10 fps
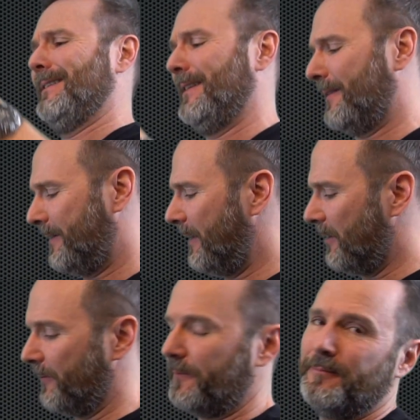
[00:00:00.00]

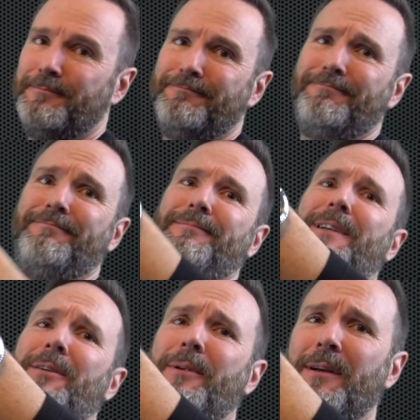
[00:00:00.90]
itself.
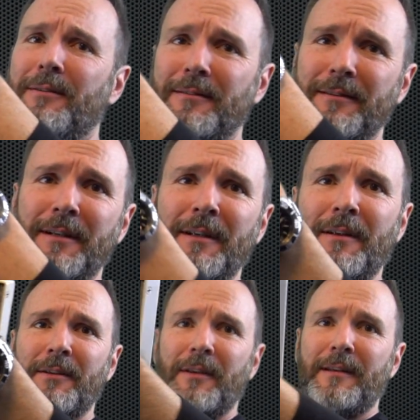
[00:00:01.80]
There we go.
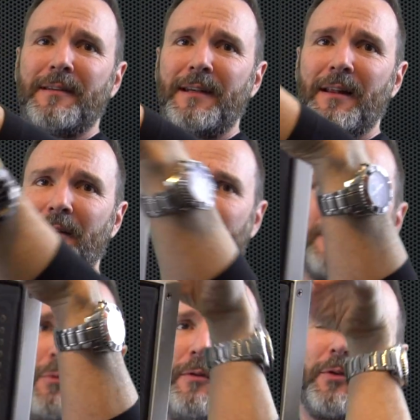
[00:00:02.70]
So you can see how this
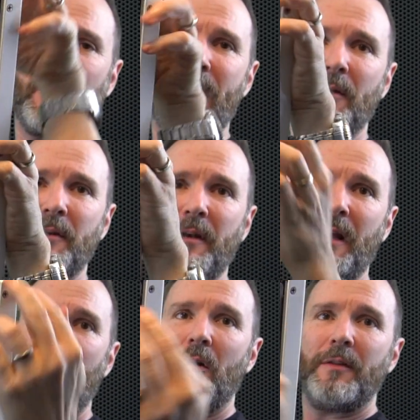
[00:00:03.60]
thing moves around, and you
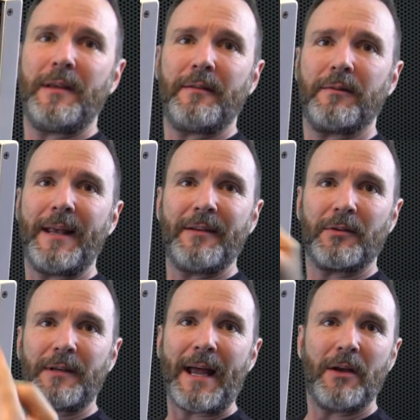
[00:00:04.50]
got all these
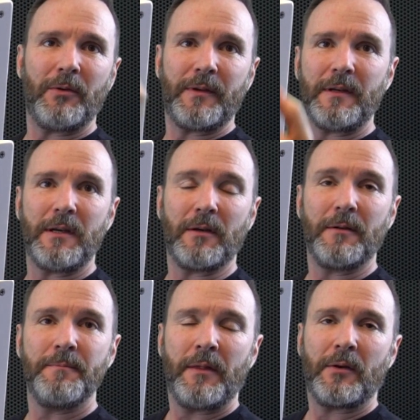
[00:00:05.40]
laser diodes in
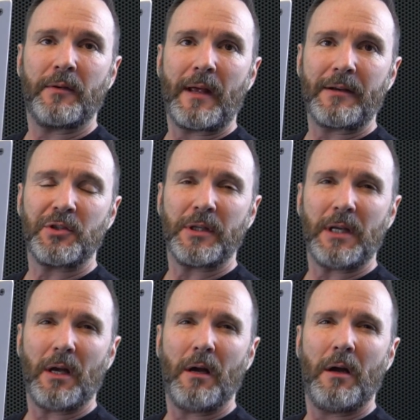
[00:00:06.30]
here. There's
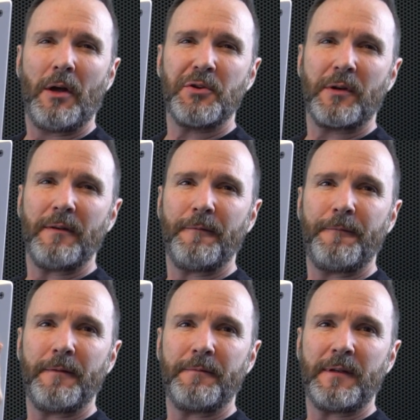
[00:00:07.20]
actually
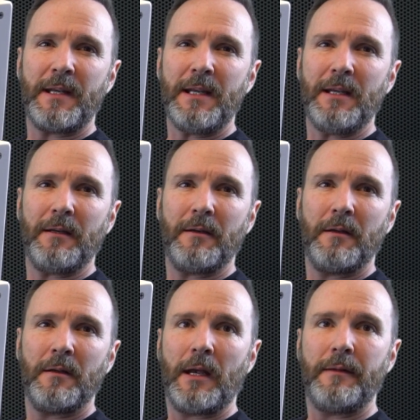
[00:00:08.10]

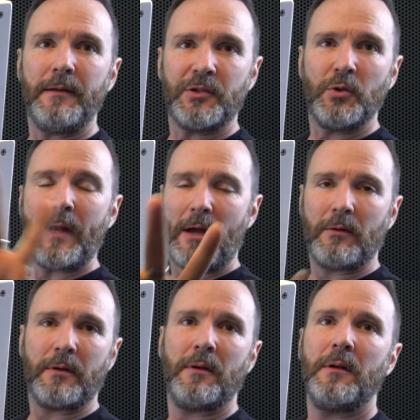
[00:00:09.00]
115, and these shoot
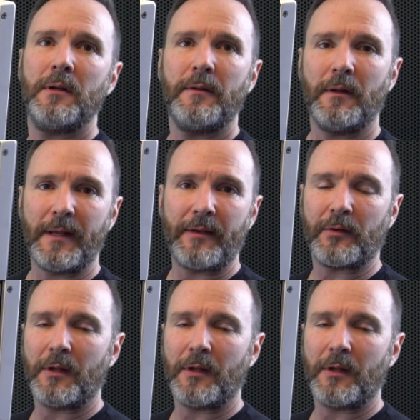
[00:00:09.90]
out the laser